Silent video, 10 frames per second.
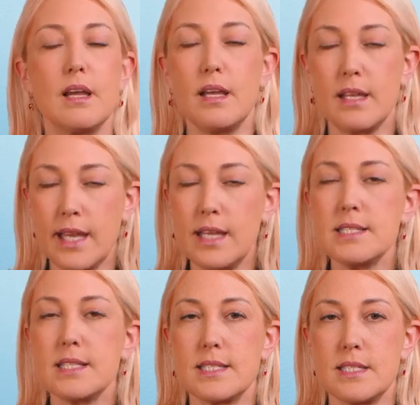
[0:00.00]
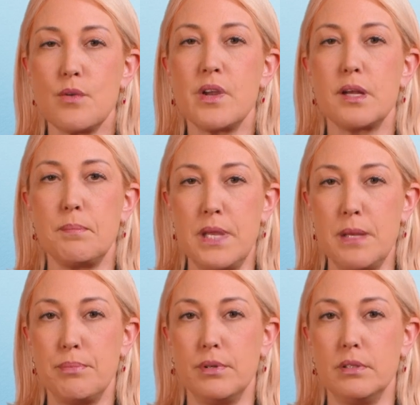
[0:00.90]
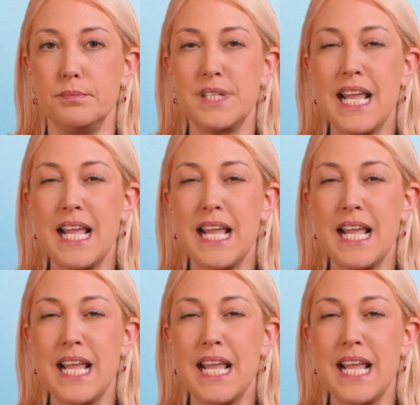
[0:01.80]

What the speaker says: against the Syrian people.